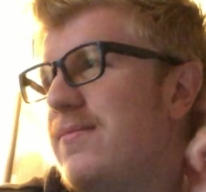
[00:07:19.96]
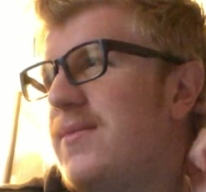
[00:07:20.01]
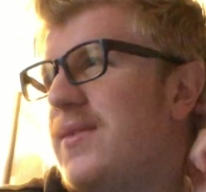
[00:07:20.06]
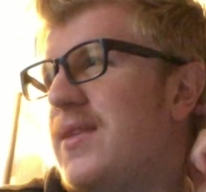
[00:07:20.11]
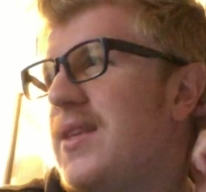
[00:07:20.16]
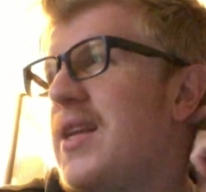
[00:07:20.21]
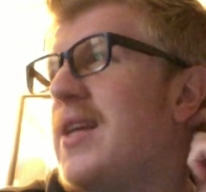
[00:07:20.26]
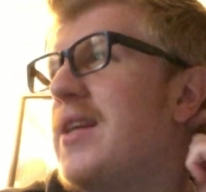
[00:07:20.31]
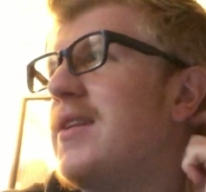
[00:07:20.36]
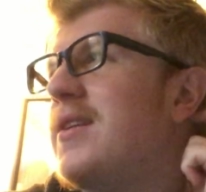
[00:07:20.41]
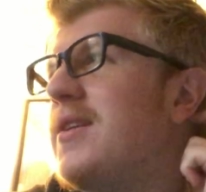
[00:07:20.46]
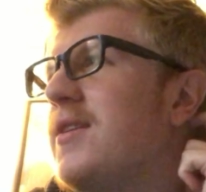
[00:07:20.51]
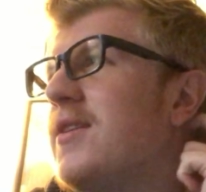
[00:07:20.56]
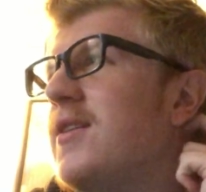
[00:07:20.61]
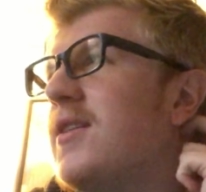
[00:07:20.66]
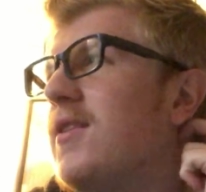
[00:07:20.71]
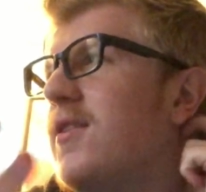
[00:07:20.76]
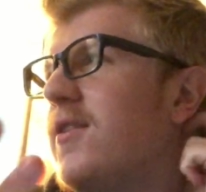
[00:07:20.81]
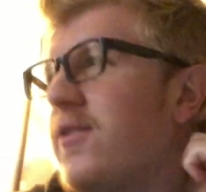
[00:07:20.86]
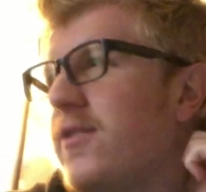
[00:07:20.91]
need to
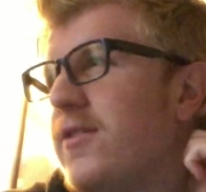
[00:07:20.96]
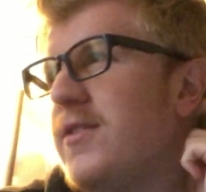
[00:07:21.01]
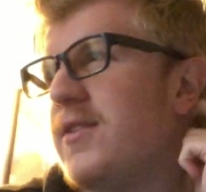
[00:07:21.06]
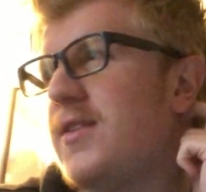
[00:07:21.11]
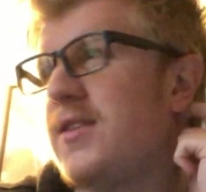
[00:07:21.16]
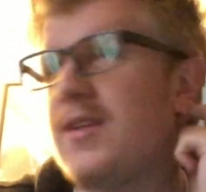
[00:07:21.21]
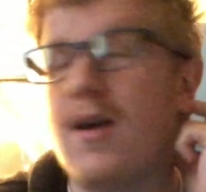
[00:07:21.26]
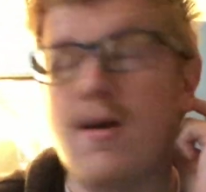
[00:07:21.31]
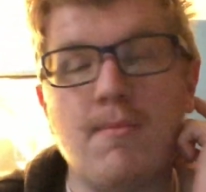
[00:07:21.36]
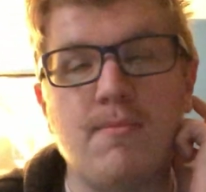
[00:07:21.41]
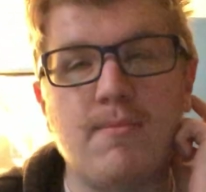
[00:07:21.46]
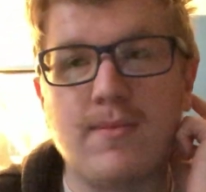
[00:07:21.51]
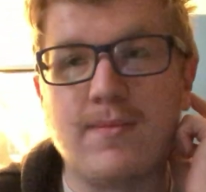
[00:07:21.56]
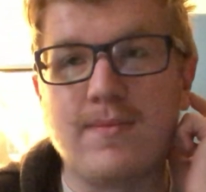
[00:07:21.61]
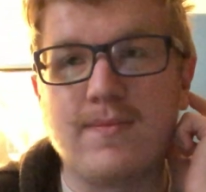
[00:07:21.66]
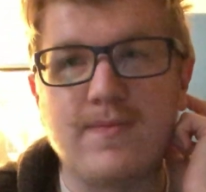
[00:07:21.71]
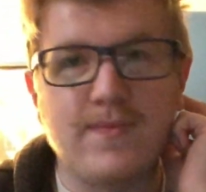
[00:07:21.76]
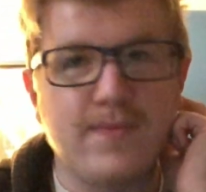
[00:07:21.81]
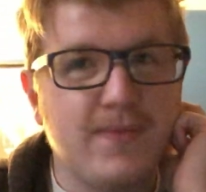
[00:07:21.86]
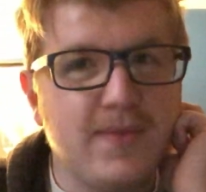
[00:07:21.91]
learn some
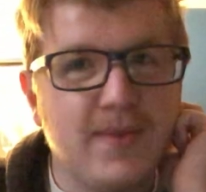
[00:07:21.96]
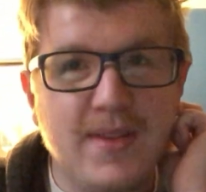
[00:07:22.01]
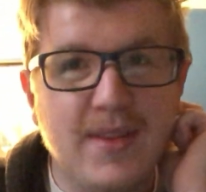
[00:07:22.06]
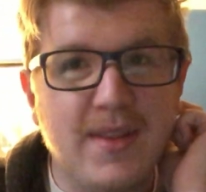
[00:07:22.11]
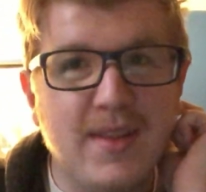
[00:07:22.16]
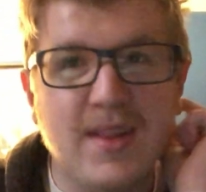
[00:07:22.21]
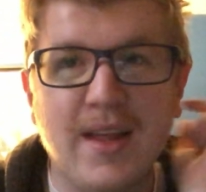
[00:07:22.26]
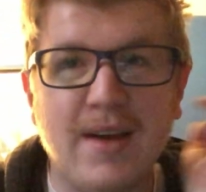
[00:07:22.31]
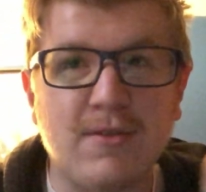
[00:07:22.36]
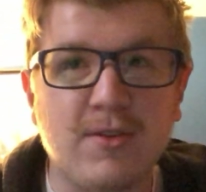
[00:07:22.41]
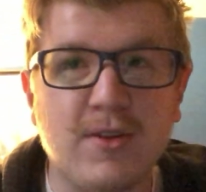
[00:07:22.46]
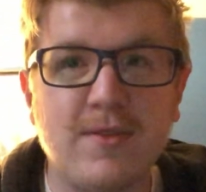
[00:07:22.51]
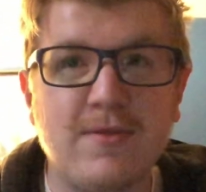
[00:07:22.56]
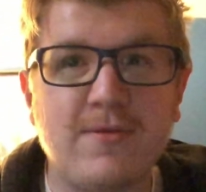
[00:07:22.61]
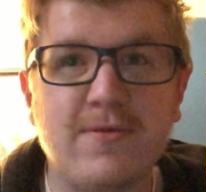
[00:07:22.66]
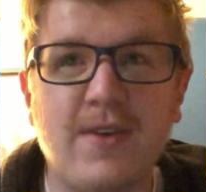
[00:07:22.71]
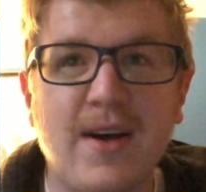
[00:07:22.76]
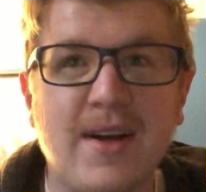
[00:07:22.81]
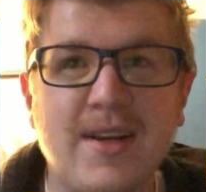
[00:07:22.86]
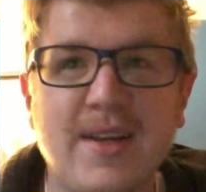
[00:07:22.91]
level of
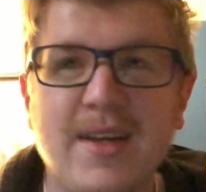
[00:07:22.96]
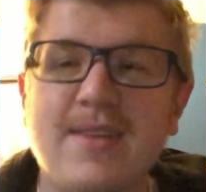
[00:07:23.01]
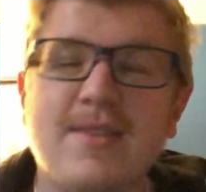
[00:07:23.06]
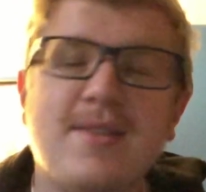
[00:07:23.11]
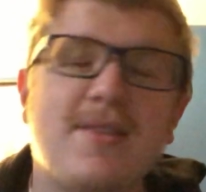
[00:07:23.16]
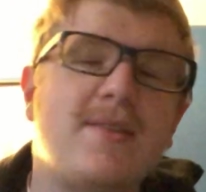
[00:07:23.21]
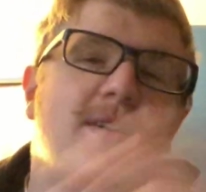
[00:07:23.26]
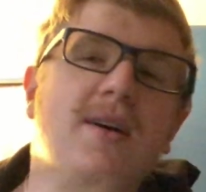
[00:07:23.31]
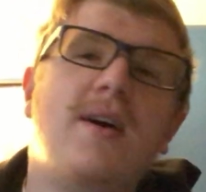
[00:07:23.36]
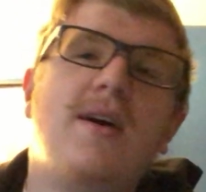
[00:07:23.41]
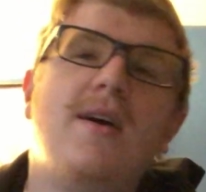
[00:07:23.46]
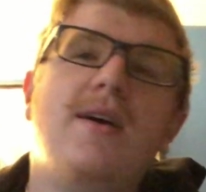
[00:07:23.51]
finance.